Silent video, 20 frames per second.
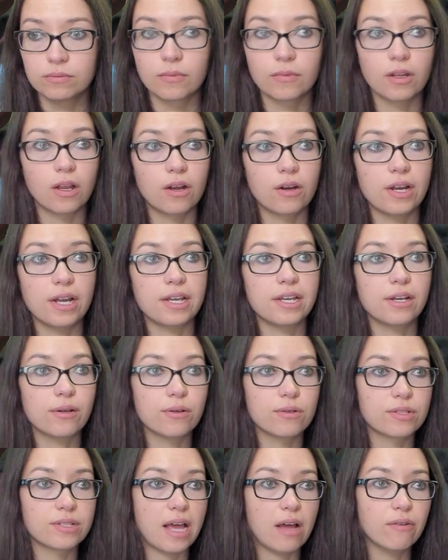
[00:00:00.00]
All right,
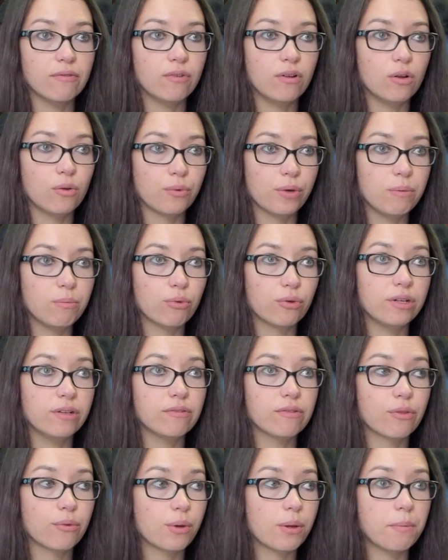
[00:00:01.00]
Hero's Downfall
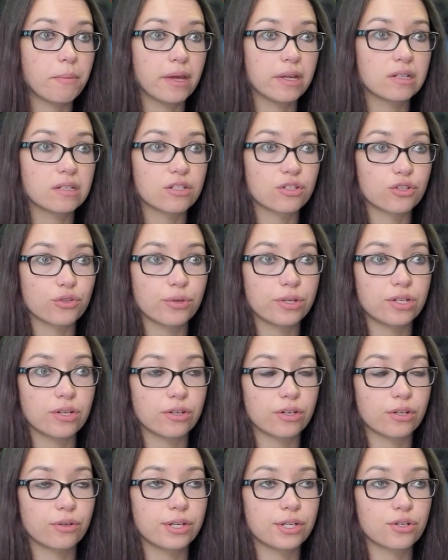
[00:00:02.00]
reprint. 3 mana, destroy
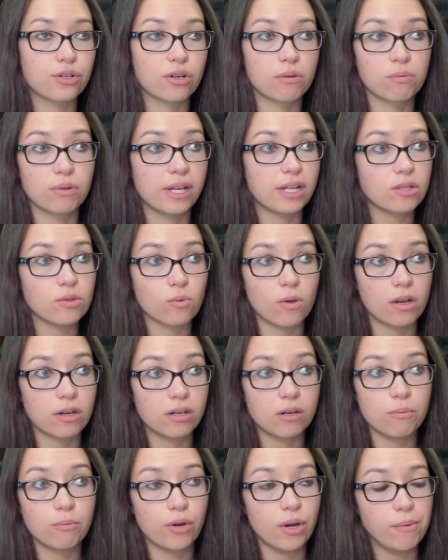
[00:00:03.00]
target creature or
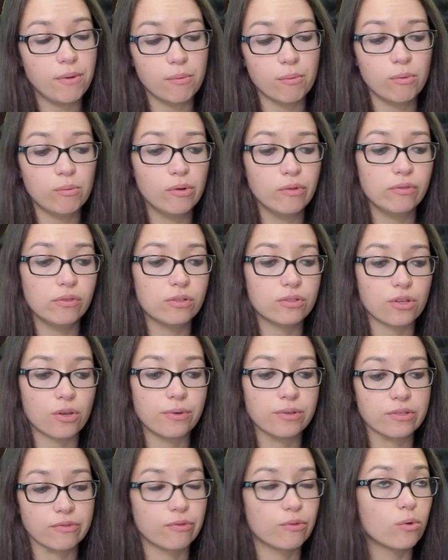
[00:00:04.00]
planeswalker. Premium removal is
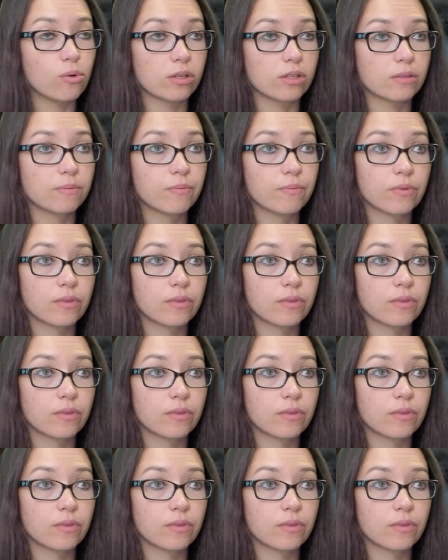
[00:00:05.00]
always a 4.